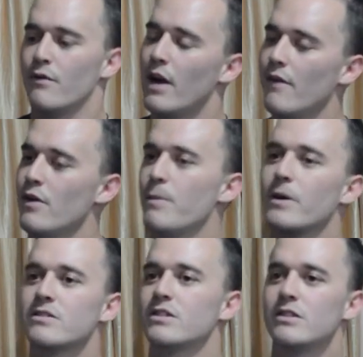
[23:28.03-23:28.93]
For every
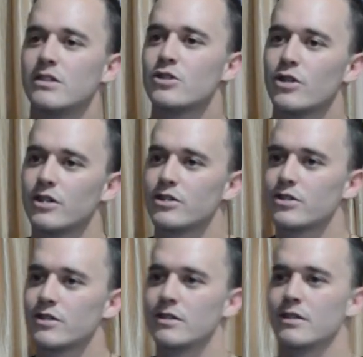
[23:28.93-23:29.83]
person in the
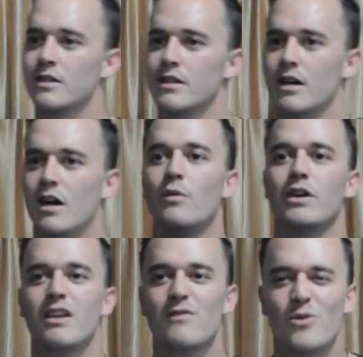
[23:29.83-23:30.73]
church, I want
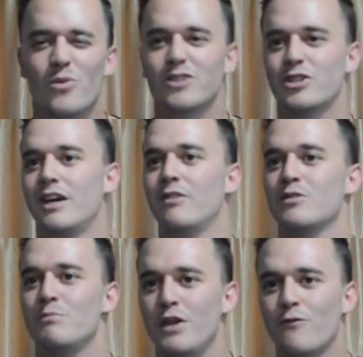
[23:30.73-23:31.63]
to give you one
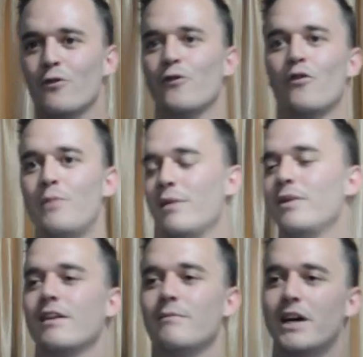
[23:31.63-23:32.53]
challenge. Be fruitful by
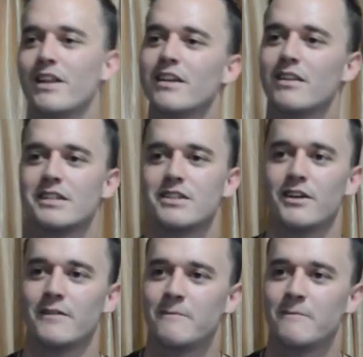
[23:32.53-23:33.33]
the end of this year.